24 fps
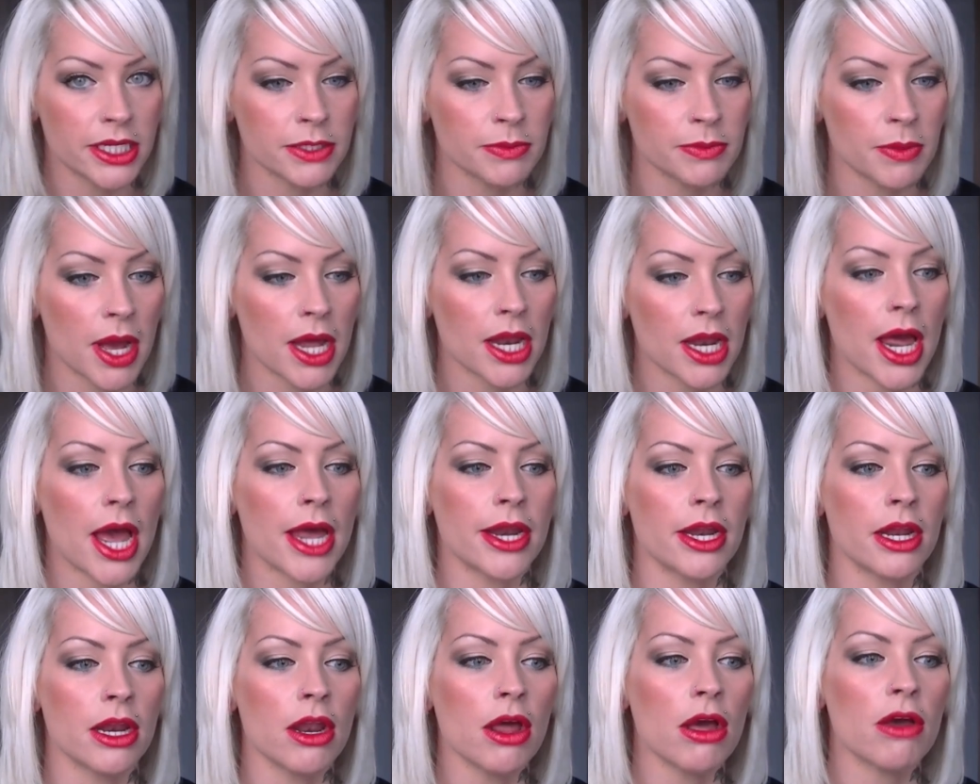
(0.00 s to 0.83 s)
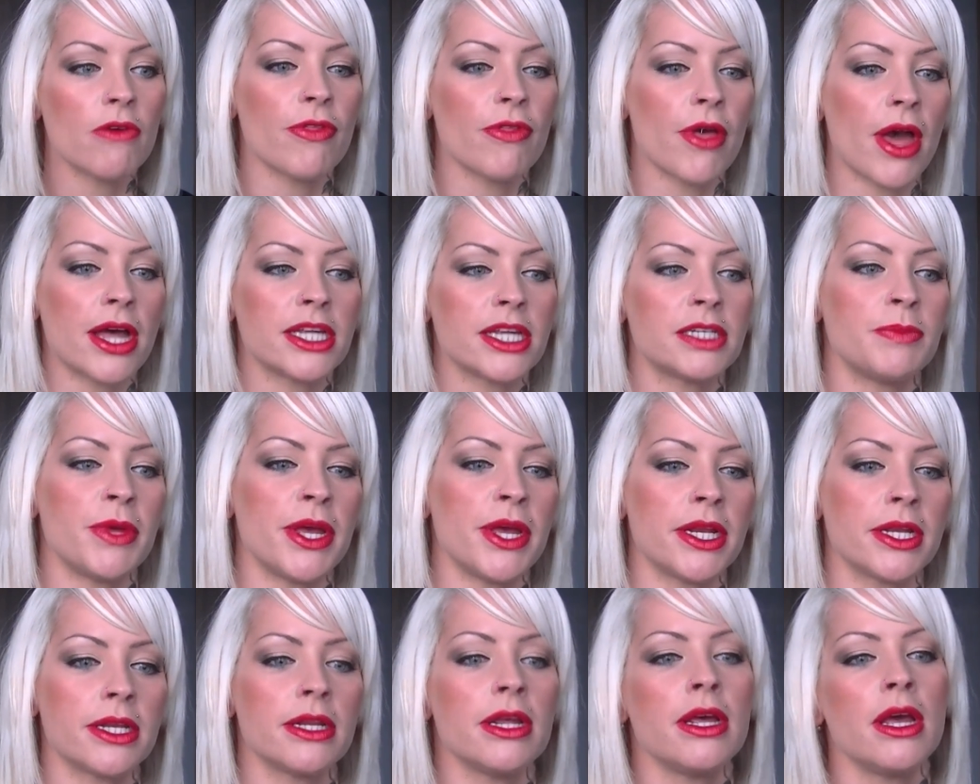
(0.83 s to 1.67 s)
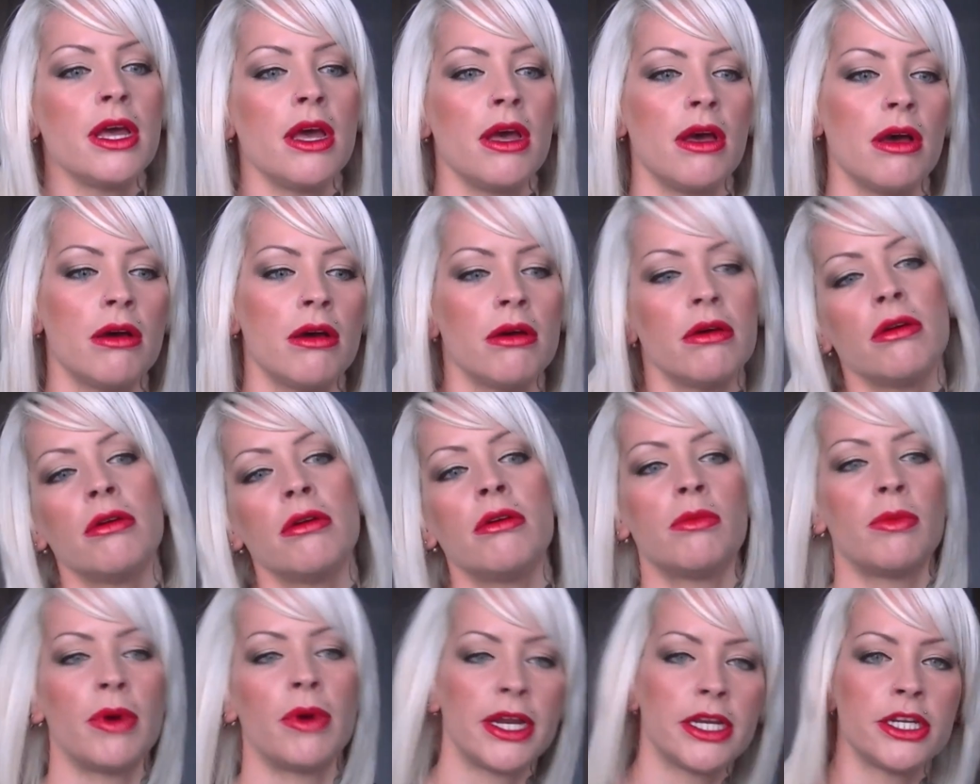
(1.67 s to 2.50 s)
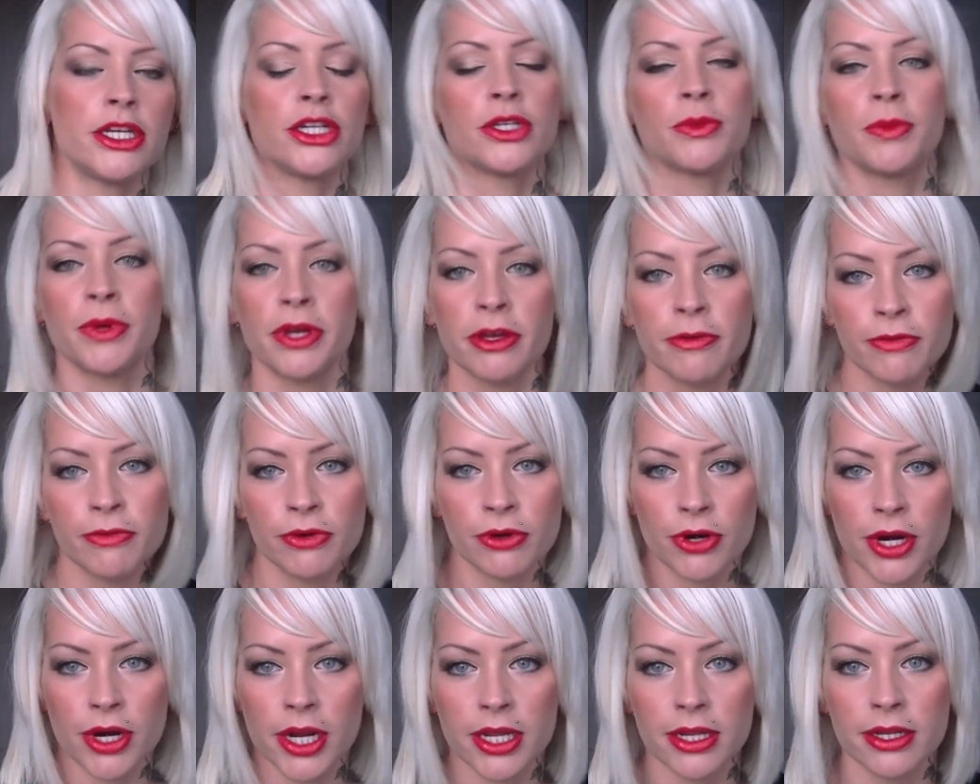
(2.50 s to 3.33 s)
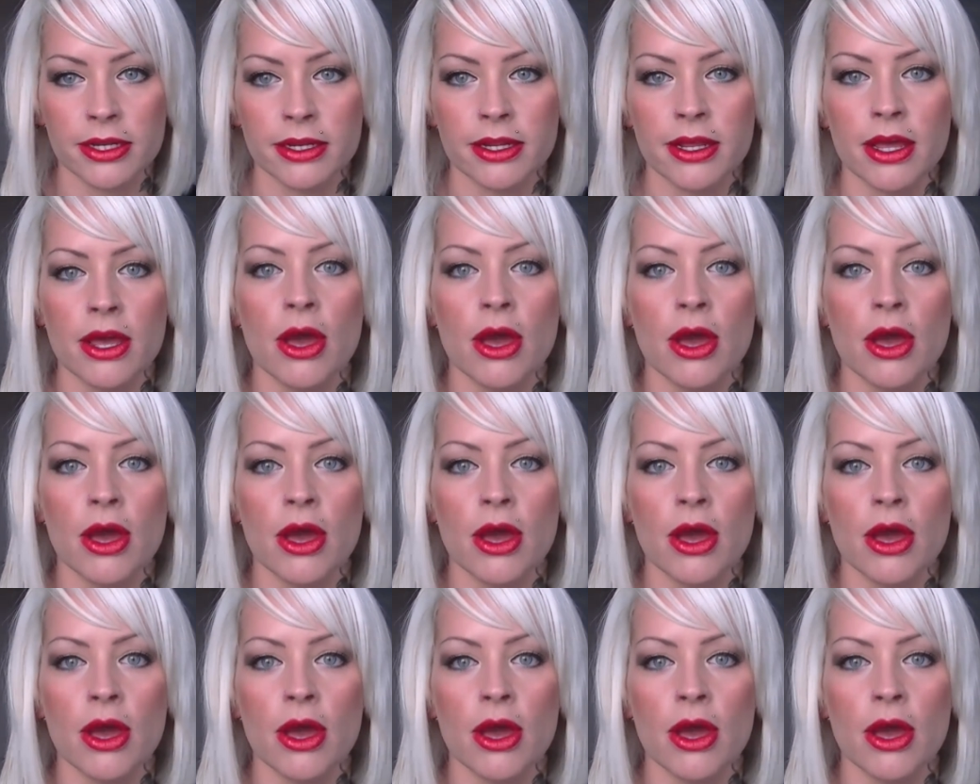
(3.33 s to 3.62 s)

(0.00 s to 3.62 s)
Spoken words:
as well, and a lot of that has been, oh, why don't you just work for it?